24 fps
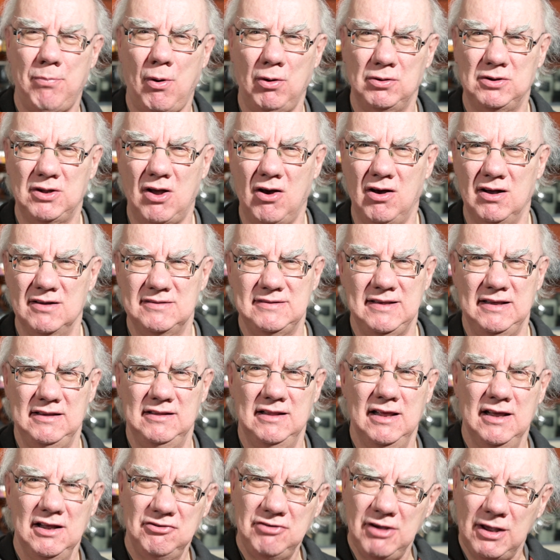and
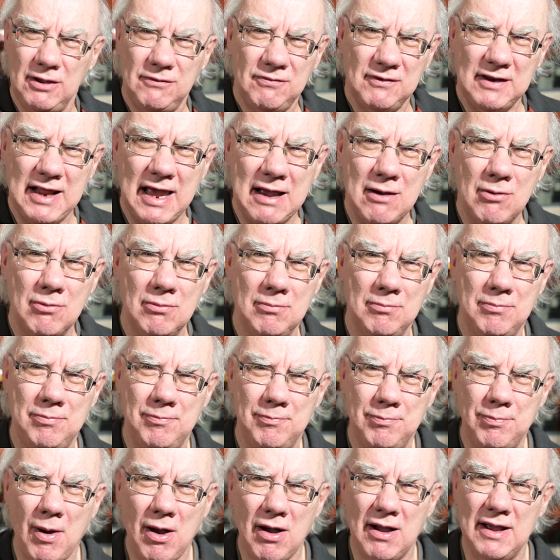podcasting. Cheers for now.
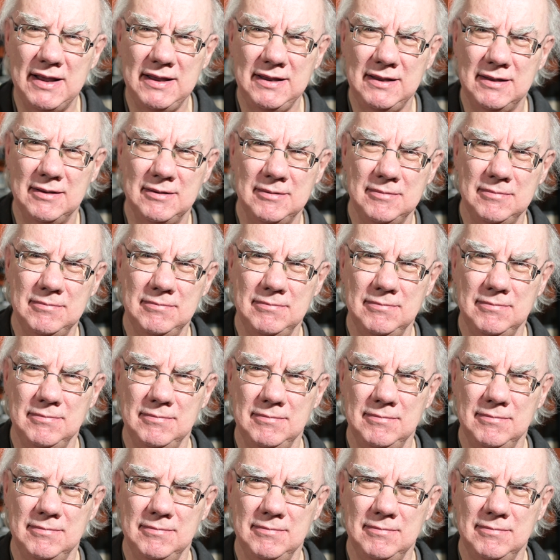Bye.